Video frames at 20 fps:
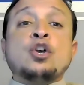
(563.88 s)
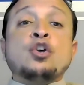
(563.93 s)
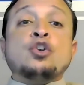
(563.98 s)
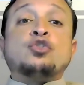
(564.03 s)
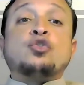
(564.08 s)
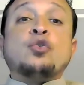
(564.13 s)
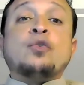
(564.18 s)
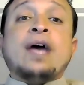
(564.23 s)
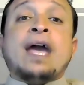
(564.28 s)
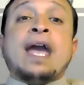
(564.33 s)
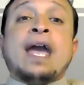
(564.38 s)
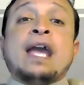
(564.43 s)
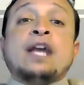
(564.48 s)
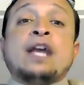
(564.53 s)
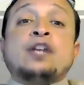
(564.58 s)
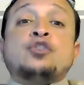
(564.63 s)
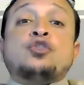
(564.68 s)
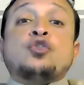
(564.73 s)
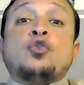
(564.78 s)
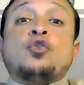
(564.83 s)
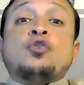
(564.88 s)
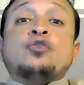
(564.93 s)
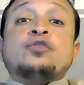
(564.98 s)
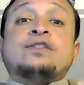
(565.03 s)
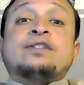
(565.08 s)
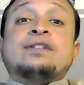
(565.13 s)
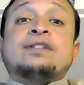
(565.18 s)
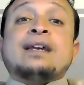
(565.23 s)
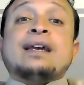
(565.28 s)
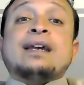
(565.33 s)
So the
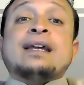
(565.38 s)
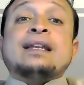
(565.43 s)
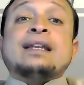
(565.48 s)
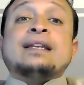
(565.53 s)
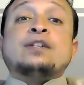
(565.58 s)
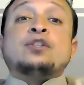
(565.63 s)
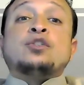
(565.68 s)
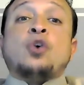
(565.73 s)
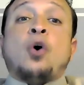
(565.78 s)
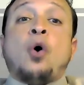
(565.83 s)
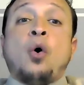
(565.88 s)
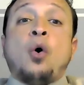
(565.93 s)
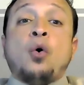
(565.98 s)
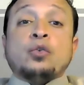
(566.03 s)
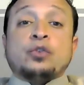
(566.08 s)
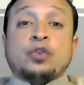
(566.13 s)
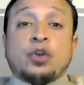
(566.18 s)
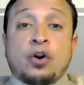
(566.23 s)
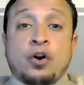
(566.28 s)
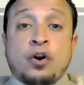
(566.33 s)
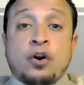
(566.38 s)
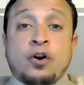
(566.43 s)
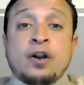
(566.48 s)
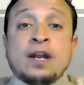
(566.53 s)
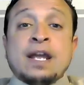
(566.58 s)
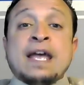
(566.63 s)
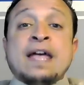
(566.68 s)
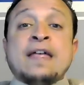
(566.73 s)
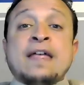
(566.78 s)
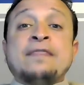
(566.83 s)
angels told
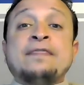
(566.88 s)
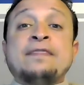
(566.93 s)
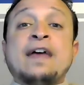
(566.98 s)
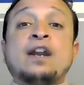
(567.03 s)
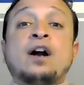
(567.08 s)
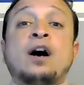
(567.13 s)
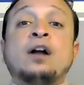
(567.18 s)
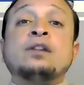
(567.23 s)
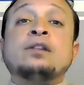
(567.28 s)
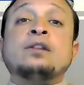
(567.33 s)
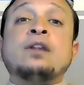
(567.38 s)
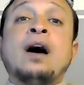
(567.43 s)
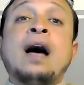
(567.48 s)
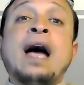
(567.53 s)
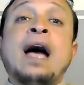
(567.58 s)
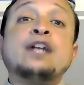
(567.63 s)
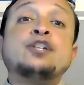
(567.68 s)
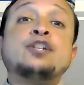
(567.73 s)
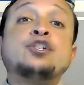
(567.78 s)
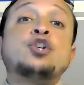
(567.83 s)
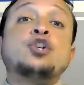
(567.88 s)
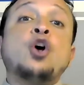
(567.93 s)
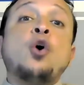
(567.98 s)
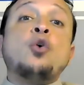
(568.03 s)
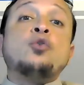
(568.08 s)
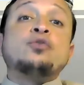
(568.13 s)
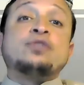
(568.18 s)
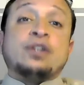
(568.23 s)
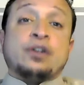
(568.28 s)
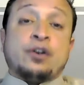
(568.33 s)
her that Allah had
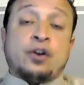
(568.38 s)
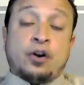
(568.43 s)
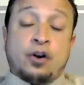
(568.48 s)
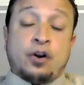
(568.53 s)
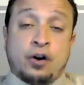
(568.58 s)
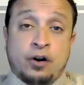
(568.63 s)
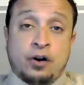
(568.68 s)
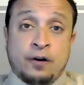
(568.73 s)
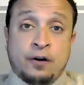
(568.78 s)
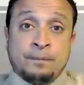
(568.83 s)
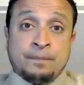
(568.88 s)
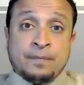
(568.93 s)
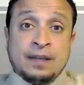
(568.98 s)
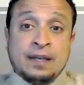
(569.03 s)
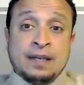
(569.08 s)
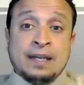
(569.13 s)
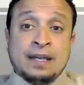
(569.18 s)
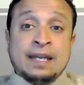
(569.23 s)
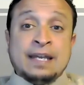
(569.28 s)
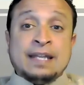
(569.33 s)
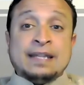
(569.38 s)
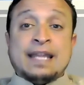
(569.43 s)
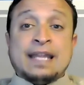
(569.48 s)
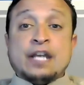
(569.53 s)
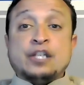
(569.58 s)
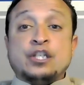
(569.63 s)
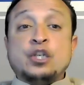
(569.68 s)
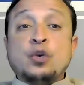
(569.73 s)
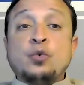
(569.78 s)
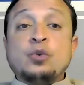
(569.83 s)
chosen her,
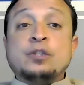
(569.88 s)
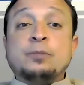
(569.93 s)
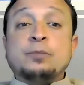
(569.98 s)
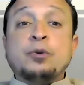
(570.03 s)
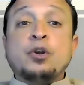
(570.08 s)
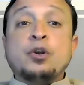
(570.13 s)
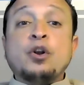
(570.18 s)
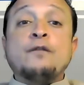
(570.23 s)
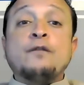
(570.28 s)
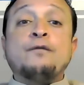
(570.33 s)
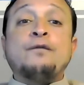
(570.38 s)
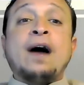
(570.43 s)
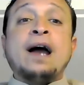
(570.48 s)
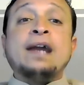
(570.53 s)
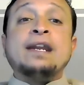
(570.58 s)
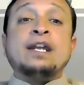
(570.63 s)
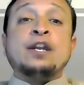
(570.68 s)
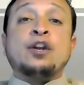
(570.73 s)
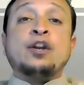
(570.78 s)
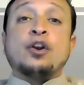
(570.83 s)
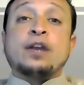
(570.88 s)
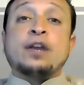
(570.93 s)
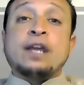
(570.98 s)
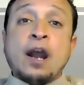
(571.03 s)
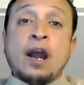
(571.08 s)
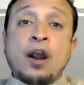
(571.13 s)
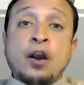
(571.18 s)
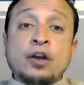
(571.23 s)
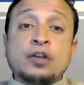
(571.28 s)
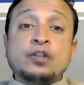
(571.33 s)
that she was purified in her
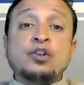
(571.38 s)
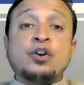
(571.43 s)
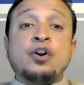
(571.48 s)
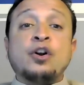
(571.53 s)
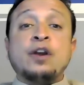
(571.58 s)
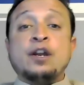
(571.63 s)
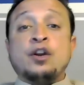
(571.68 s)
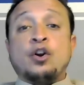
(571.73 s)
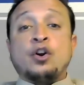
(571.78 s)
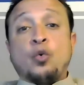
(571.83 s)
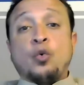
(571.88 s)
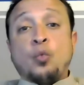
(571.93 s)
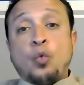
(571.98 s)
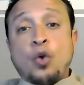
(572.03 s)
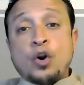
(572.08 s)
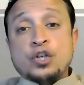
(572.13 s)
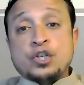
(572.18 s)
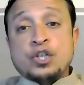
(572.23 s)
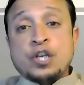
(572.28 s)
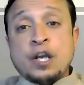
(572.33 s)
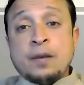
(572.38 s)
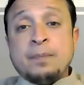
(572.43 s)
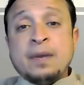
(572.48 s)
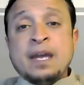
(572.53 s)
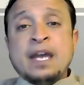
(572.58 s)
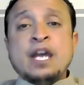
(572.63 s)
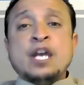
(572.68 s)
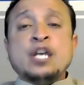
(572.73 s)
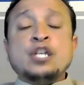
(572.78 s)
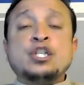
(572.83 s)
character, in her worship.
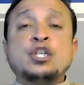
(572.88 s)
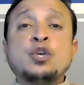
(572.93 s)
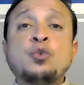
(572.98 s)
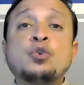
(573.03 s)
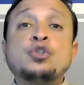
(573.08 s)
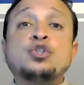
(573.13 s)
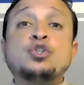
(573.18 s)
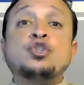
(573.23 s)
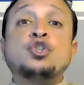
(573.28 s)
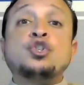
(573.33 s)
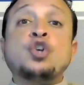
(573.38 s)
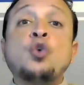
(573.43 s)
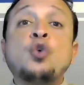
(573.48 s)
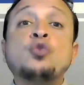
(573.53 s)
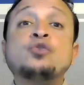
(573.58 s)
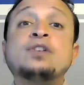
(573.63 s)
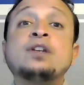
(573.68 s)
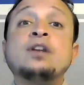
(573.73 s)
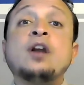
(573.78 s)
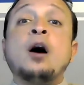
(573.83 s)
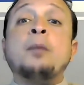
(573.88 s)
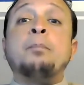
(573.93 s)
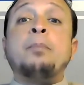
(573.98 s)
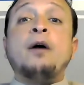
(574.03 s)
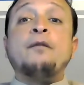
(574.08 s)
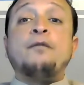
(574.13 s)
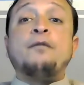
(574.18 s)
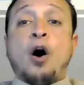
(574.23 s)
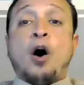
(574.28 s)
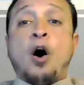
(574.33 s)
She was chosen
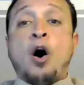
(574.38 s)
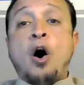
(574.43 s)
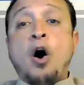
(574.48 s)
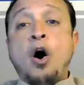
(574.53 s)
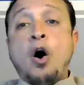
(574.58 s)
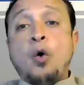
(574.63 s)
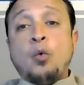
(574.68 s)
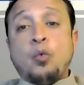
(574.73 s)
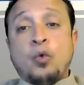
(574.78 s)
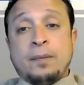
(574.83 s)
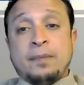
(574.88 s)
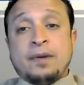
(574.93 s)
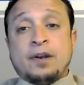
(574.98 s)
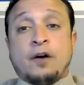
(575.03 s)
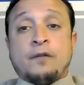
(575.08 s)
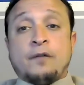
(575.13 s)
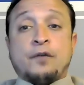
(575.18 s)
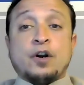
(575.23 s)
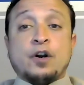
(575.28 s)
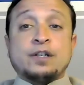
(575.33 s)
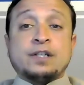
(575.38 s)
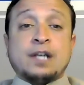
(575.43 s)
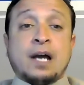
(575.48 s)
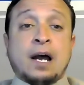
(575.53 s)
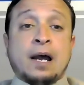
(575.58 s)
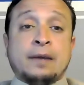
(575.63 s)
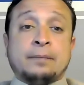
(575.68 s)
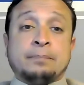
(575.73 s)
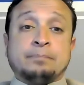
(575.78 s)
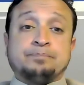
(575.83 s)
above all women of her
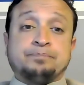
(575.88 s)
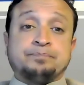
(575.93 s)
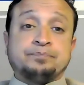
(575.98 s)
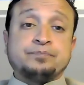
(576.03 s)
time.